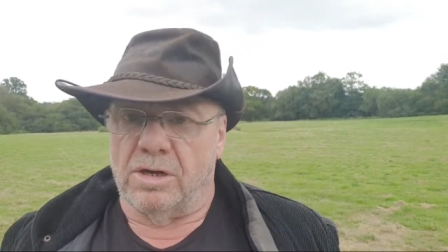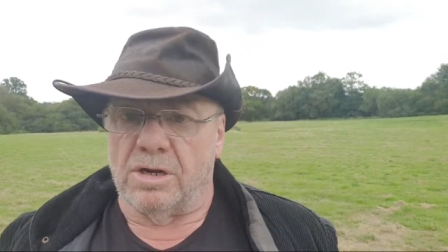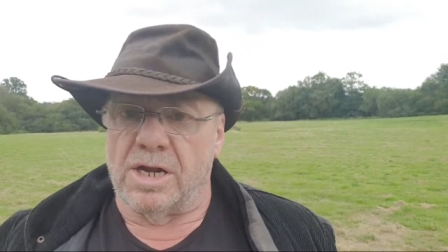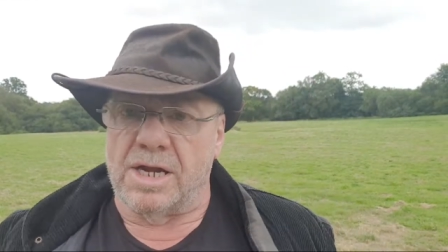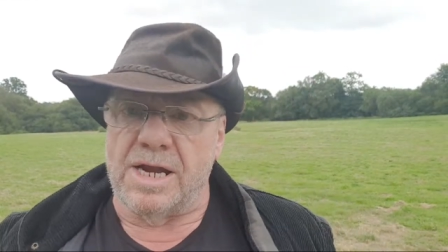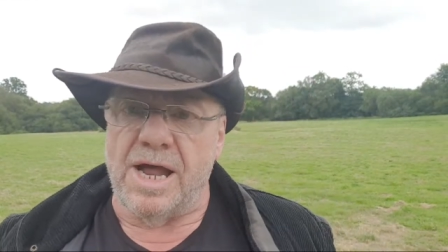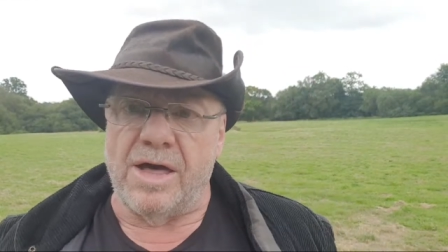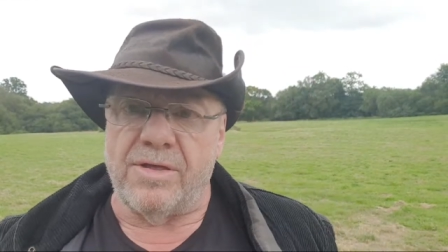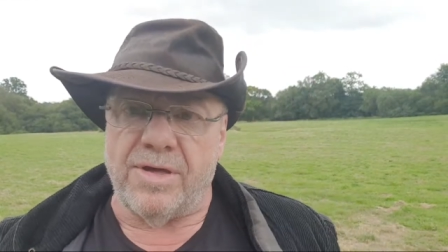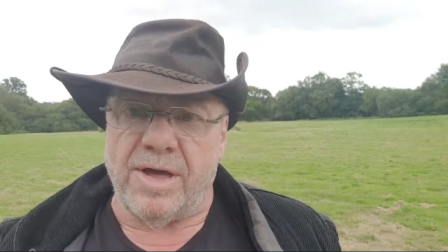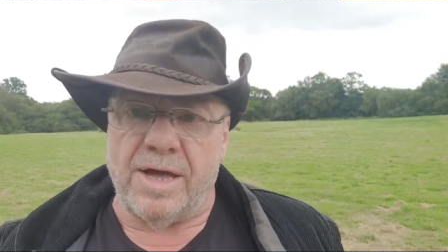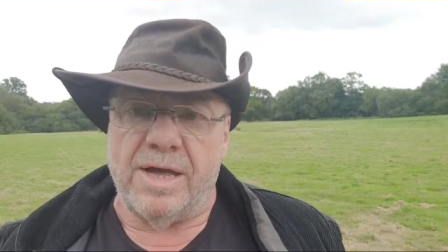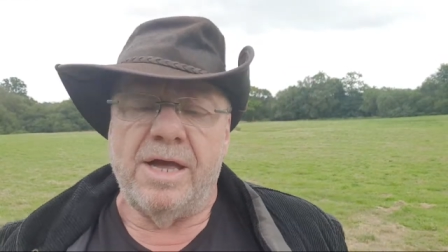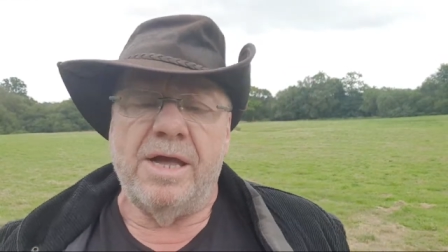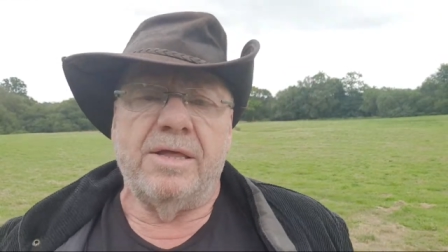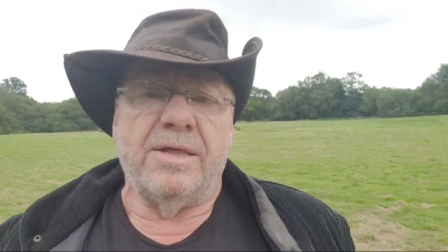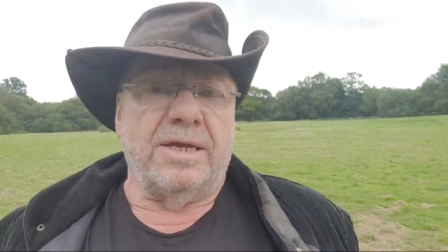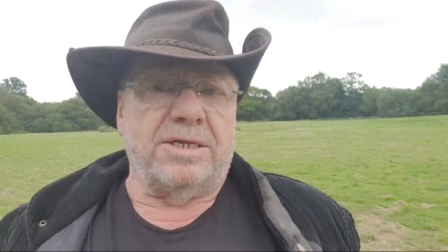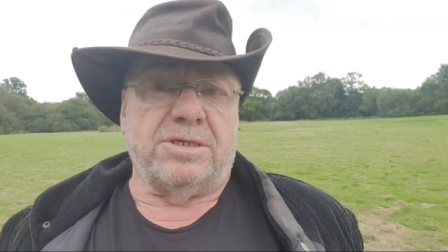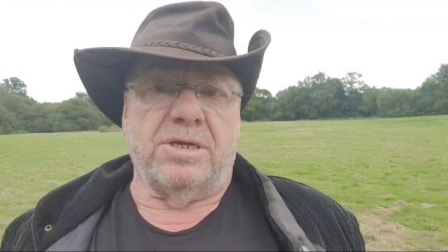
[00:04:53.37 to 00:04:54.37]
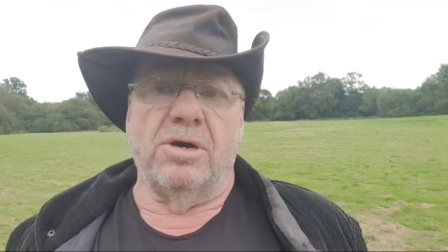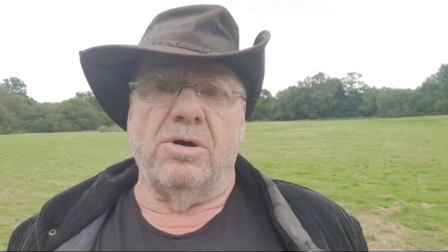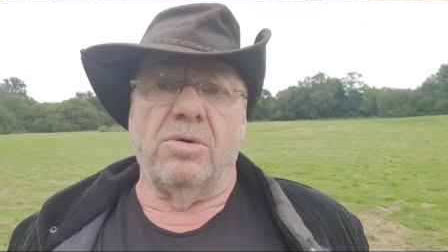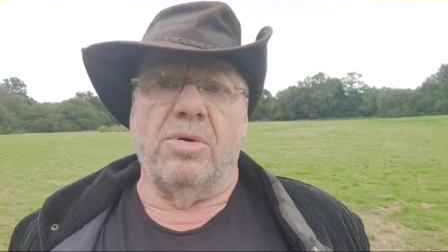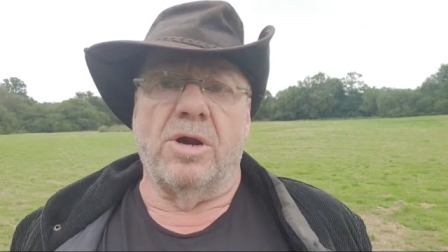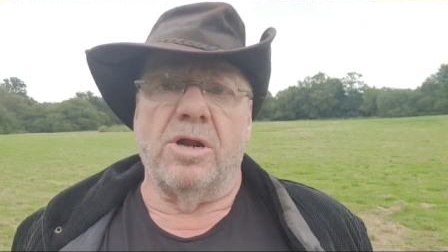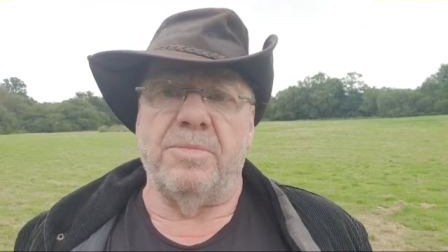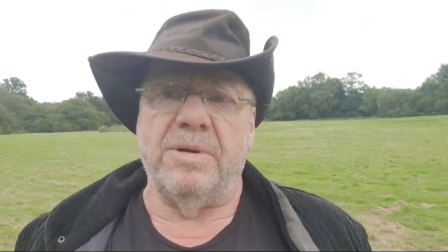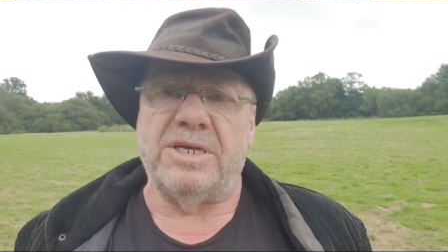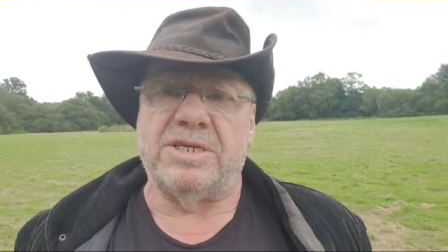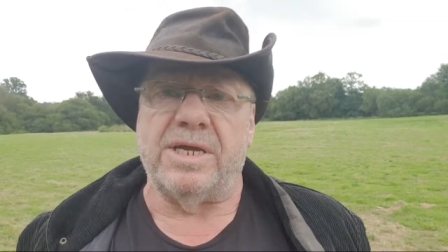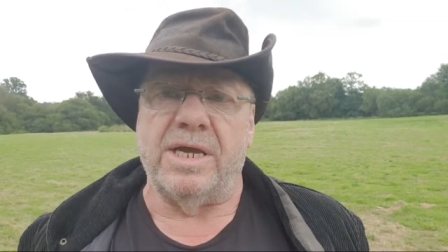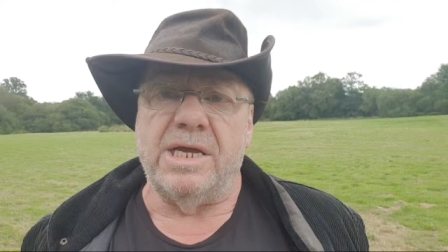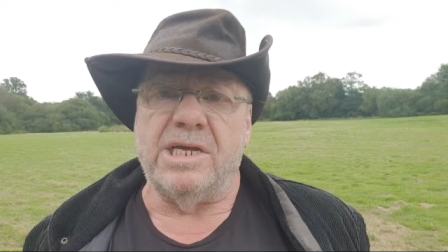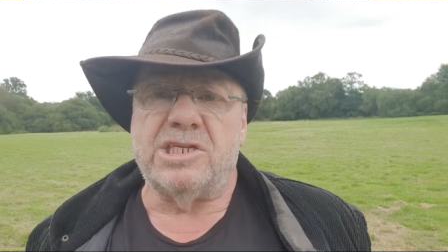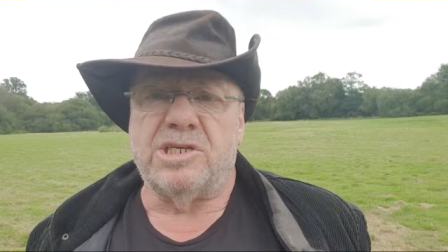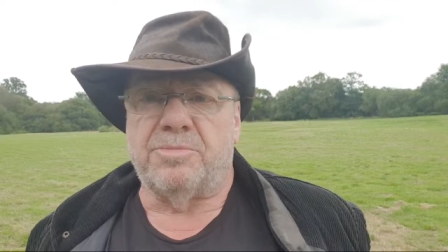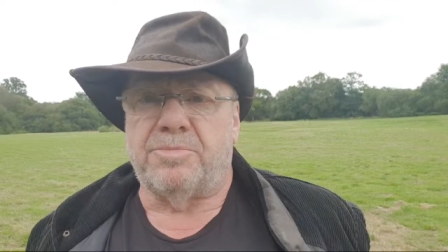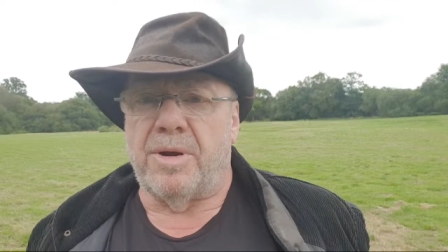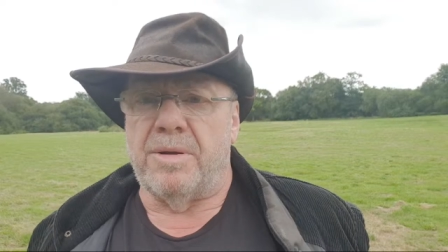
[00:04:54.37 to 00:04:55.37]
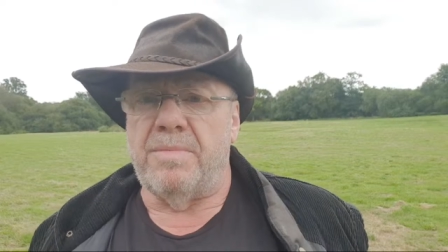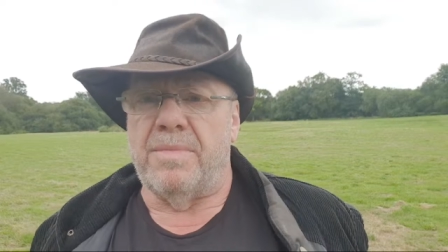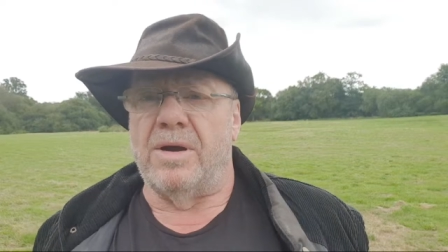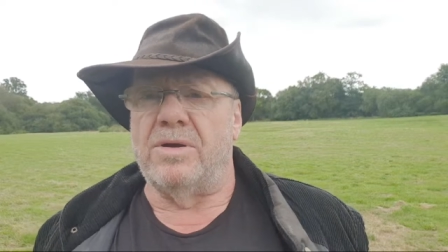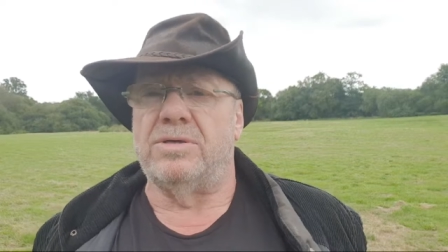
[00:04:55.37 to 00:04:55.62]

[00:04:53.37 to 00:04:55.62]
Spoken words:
and on another, they still want to be seen to